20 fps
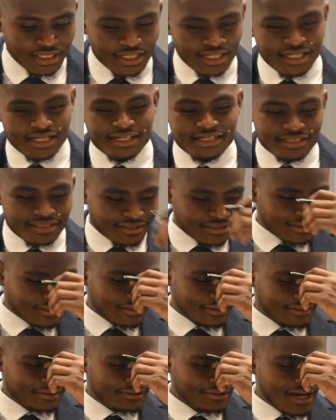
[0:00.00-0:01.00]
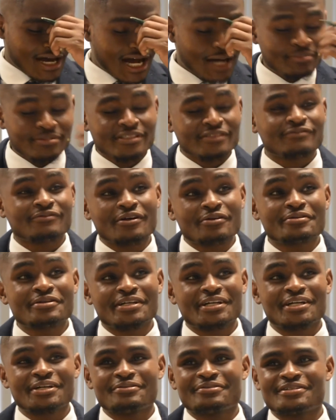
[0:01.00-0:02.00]
And so I'm just very
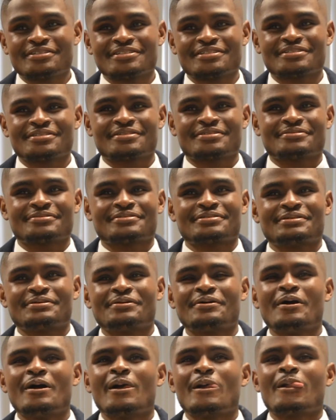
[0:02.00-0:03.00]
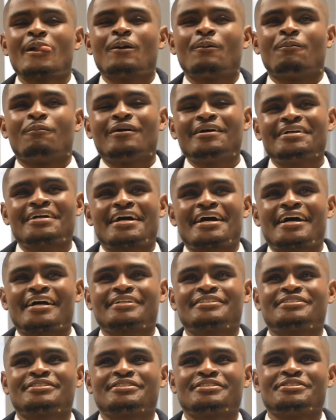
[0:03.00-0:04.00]
curious though. So what
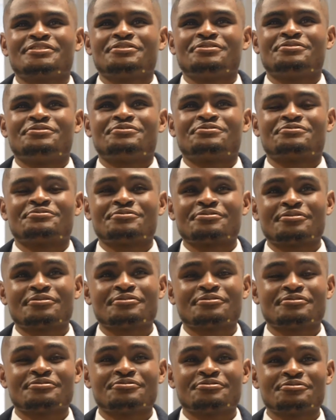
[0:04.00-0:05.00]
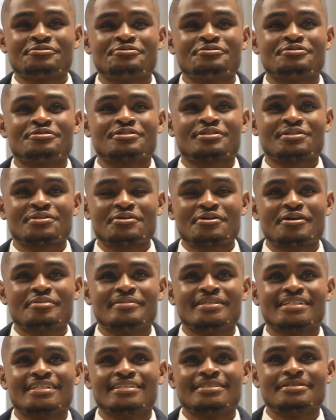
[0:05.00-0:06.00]
actually drew you to law?
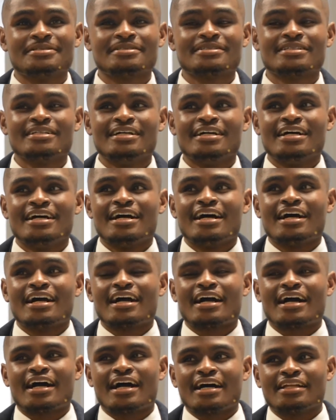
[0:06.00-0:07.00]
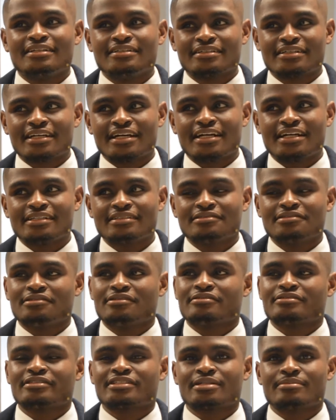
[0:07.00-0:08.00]
Because I look at
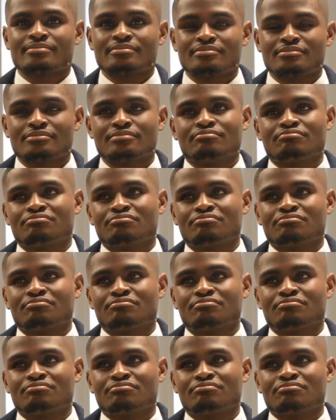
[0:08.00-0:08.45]
some